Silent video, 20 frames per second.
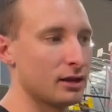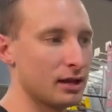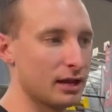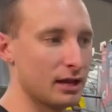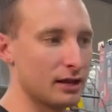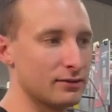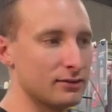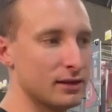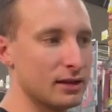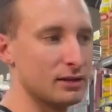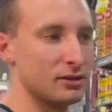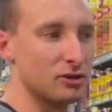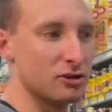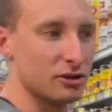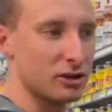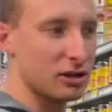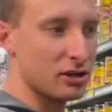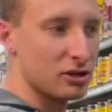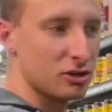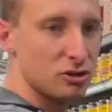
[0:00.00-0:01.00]
and then you're
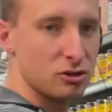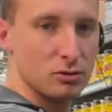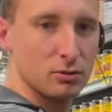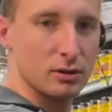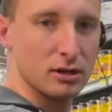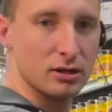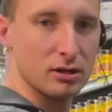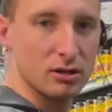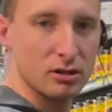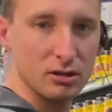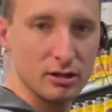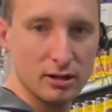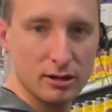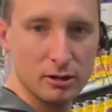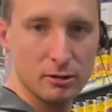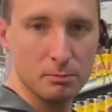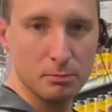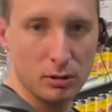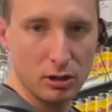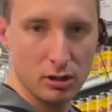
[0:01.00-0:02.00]
going to do a
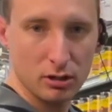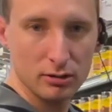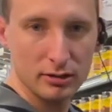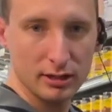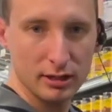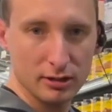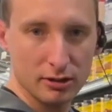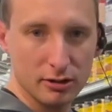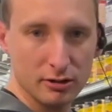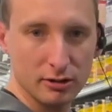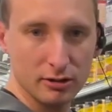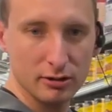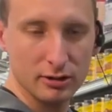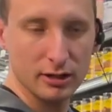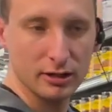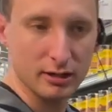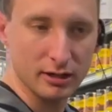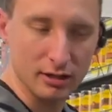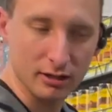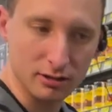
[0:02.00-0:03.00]
clear polyacrylic,
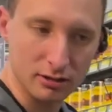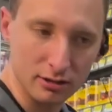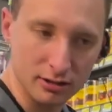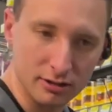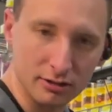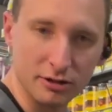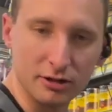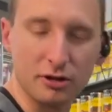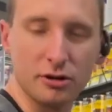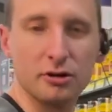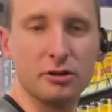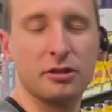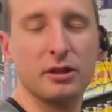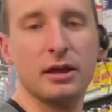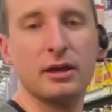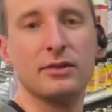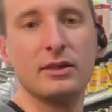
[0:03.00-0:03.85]
a clear urethane.